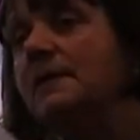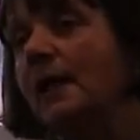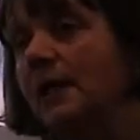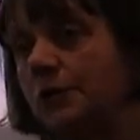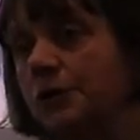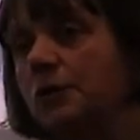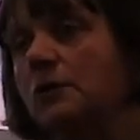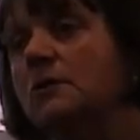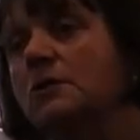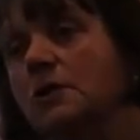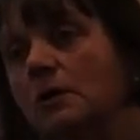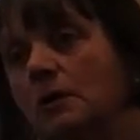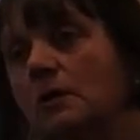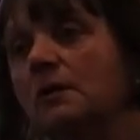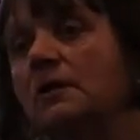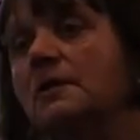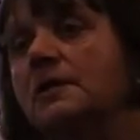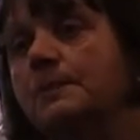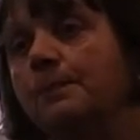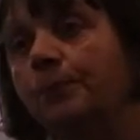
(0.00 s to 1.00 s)
hedgehogs,
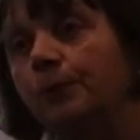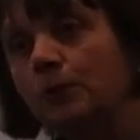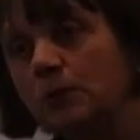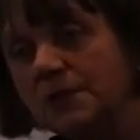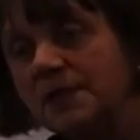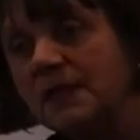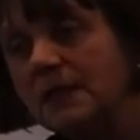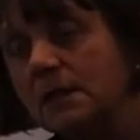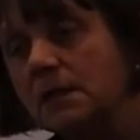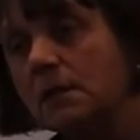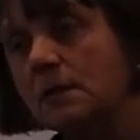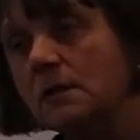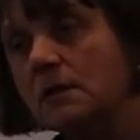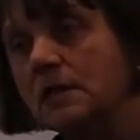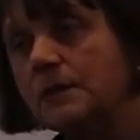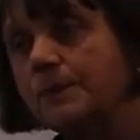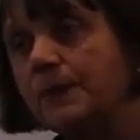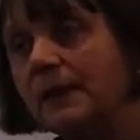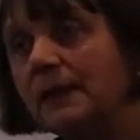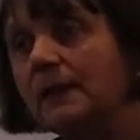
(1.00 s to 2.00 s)
hoglets, brought into the
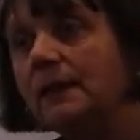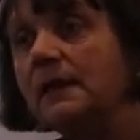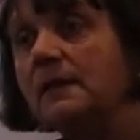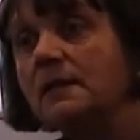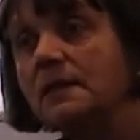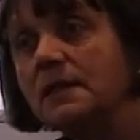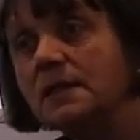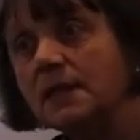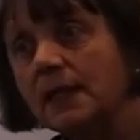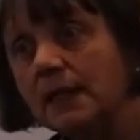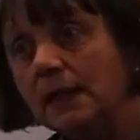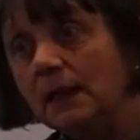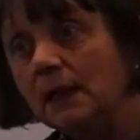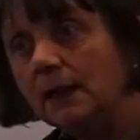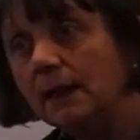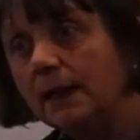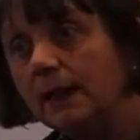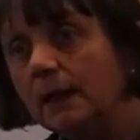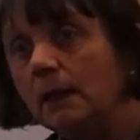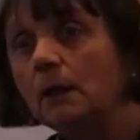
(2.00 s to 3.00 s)
hospital either
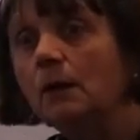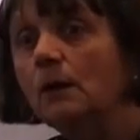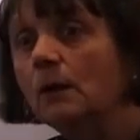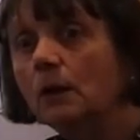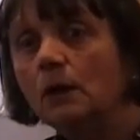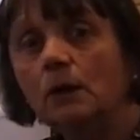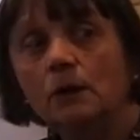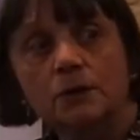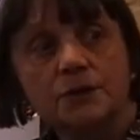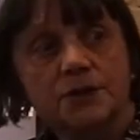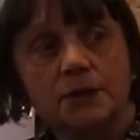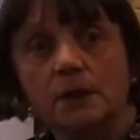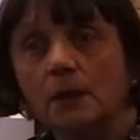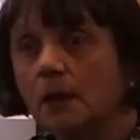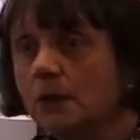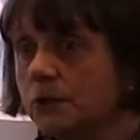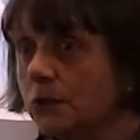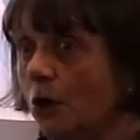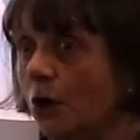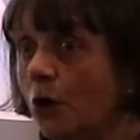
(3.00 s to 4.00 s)
singly or as
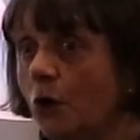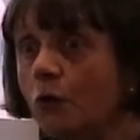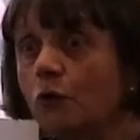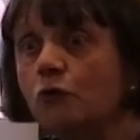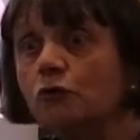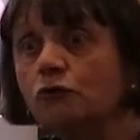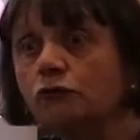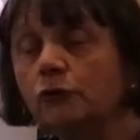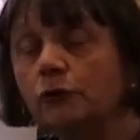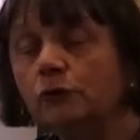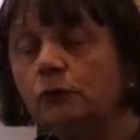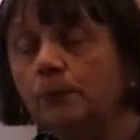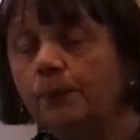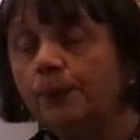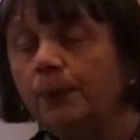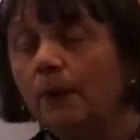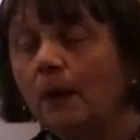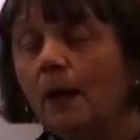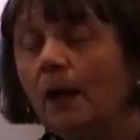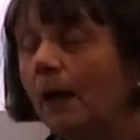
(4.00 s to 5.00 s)
a whole group,
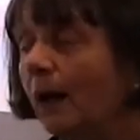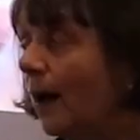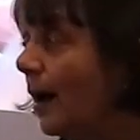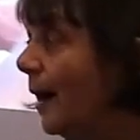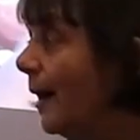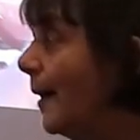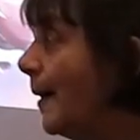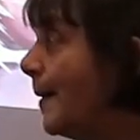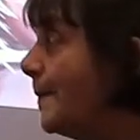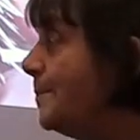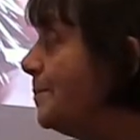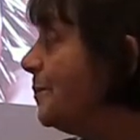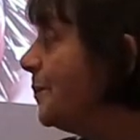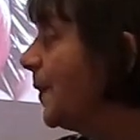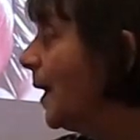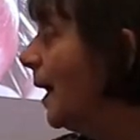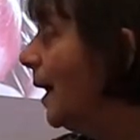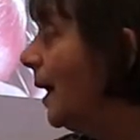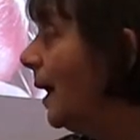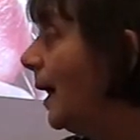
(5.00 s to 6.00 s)
and
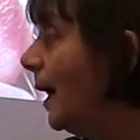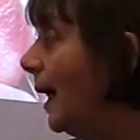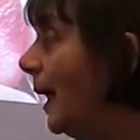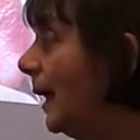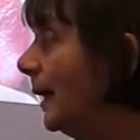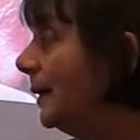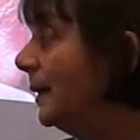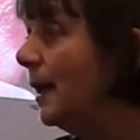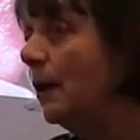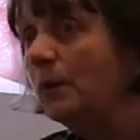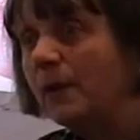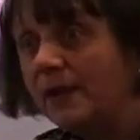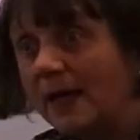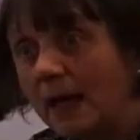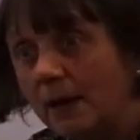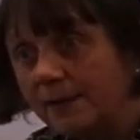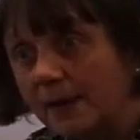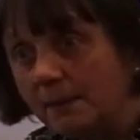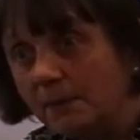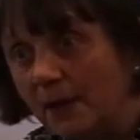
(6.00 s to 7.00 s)
they're
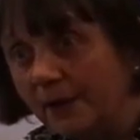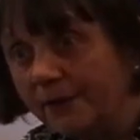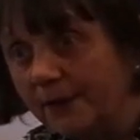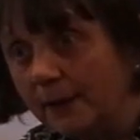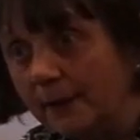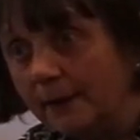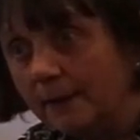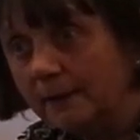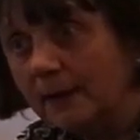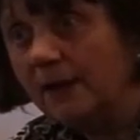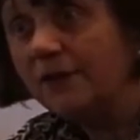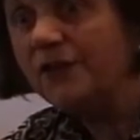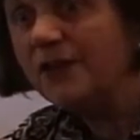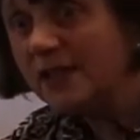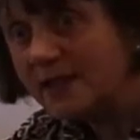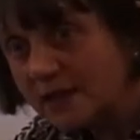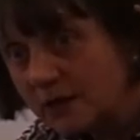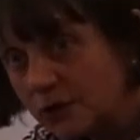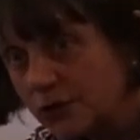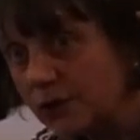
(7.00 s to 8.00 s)
without their mother. Now,
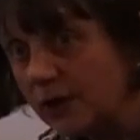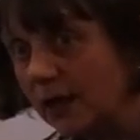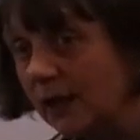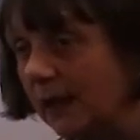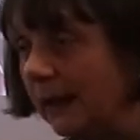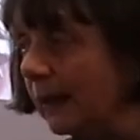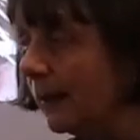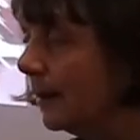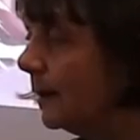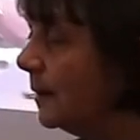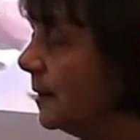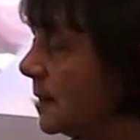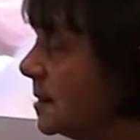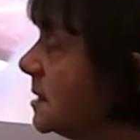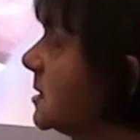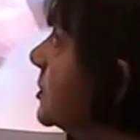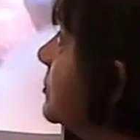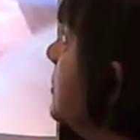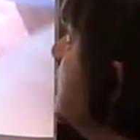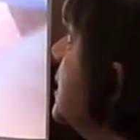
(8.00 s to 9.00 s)
this is tricky.
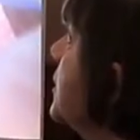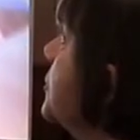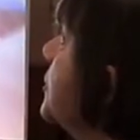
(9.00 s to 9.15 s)
This is really